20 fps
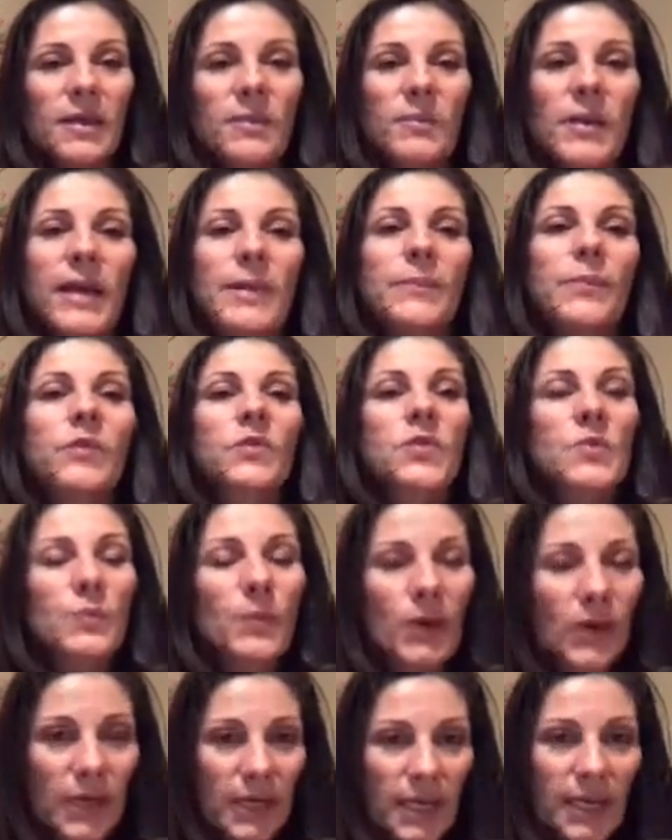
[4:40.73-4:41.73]
people's
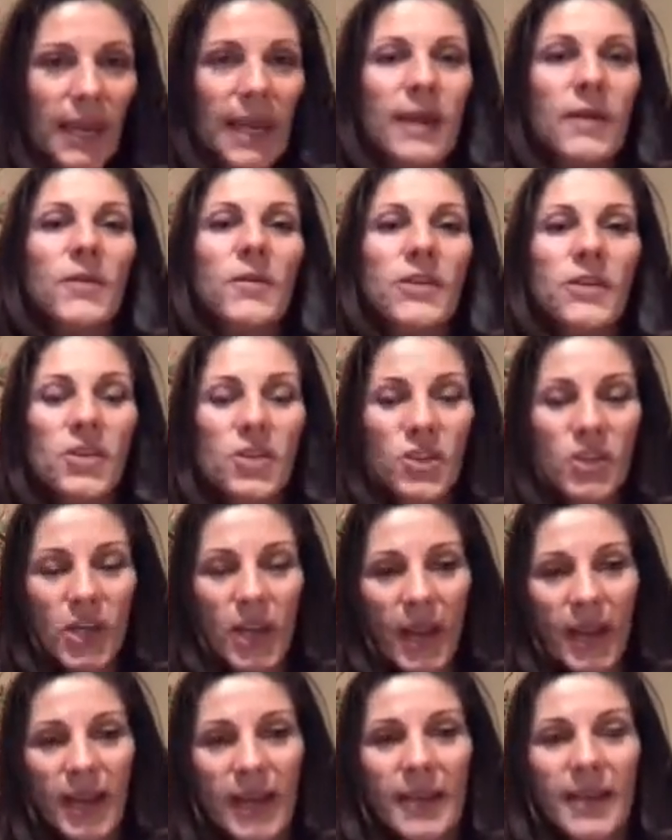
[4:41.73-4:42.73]
body language
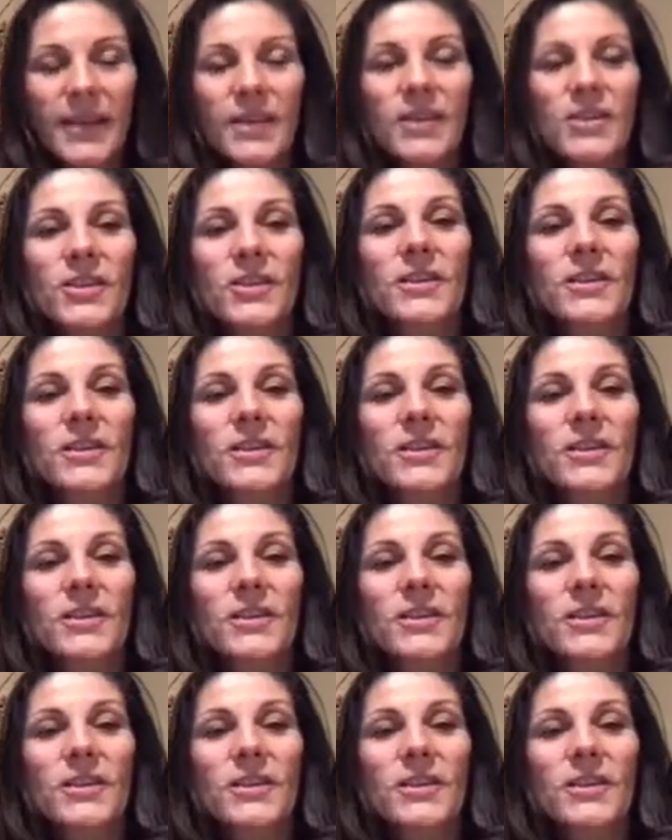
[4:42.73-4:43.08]
change